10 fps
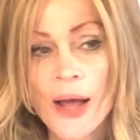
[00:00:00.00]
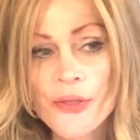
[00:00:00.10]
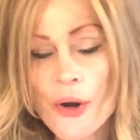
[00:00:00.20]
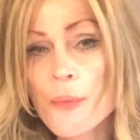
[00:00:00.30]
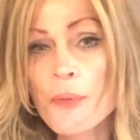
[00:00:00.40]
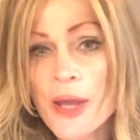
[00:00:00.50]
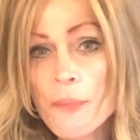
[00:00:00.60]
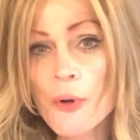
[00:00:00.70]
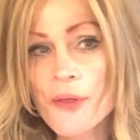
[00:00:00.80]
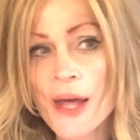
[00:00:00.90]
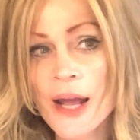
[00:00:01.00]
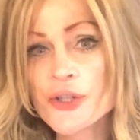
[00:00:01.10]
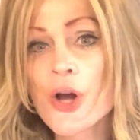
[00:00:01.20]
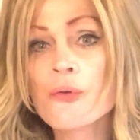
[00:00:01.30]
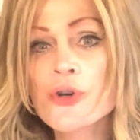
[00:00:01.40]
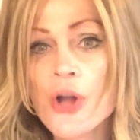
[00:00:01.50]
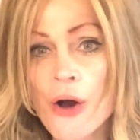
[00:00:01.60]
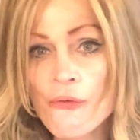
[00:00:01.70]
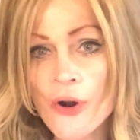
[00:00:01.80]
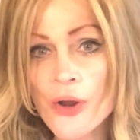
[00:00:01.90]
There are people that I don't
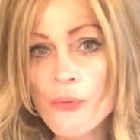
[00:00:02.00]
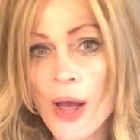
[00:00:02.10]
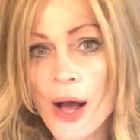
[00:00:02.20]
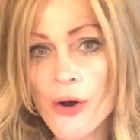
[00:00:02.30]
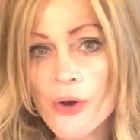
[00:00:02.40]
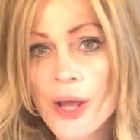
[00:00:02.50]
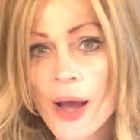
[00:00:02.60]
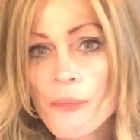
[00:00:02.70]
know very well,